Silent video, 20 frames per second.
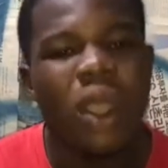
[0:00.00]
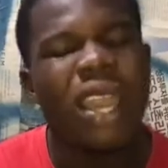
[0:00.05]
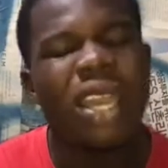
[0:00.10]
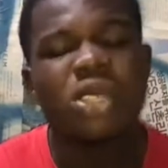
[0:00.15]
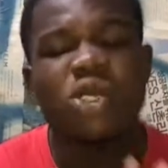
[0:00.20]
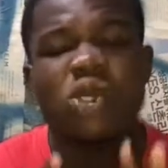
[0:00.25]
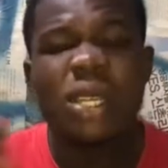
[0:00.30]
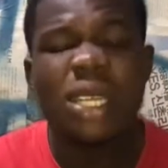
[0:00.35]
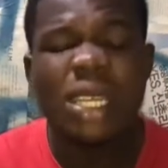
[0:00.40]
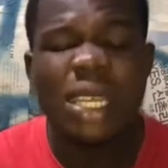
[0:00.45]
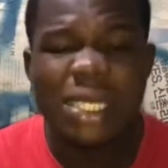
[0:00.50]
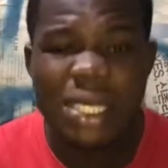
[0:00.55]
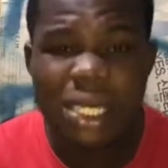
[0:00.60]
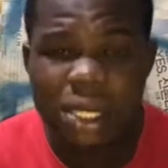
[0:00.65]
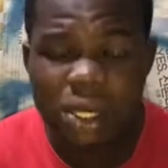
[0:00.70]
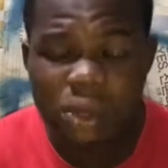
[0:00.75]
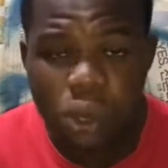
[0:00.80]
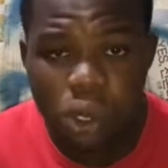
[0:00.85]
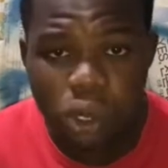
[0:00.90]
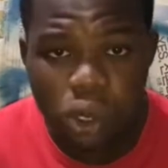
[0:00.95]
It's not
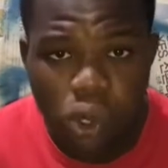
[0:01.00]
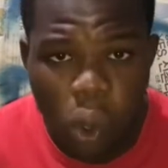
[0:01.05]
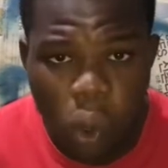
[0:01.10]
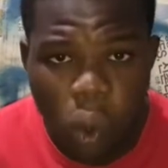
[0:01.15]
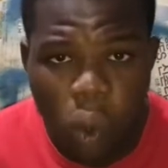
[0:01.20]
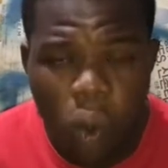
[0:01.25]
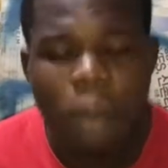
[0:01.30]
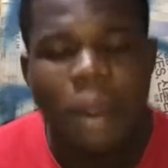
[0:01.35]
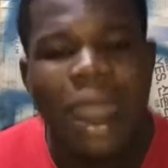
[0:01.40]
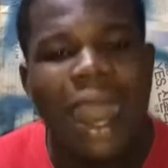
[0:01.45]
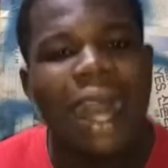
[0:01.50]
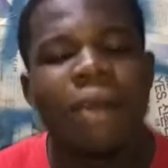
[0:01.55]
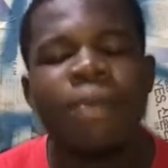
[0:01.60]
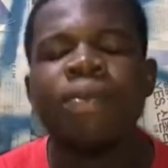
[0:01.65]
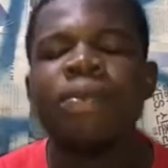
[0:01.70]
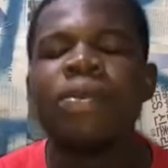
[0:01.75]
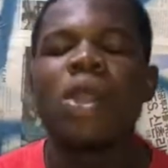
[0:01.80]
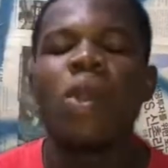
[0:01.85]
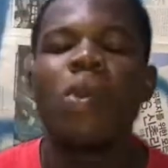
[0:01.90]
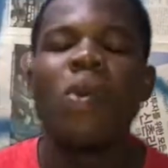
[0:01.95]
necessary though, but
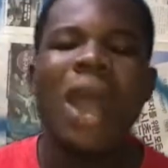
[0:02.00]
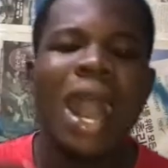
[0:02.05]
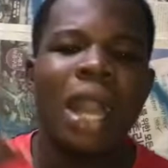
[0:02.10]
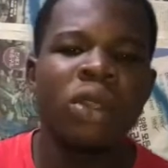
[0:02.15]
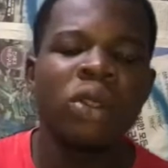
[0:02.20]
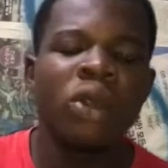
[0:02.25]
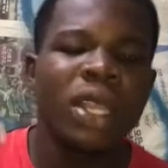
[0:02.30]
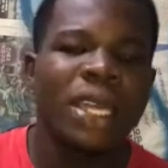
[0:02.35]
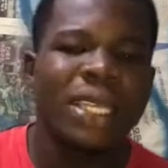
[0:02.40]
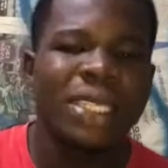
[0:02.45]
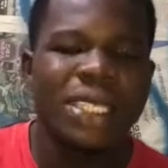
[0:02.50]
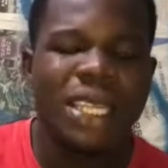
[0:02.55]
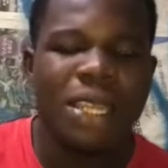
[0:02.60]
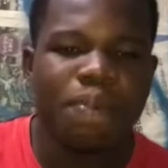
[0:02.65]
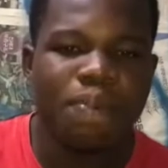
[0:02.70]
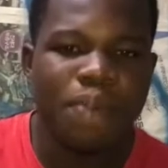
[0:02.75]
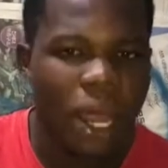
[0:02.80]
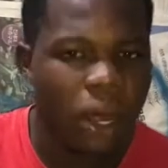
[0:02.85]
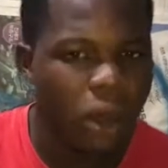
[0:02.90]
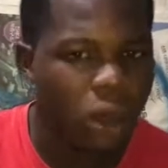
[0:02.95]
while acknowledging the
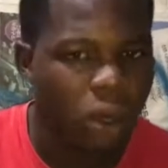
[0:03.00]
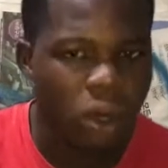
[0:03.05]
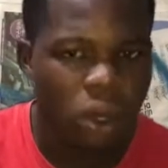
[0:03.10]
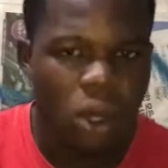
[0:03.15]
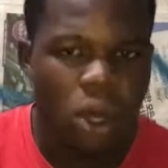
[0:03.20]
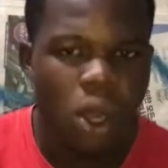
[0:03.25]
panel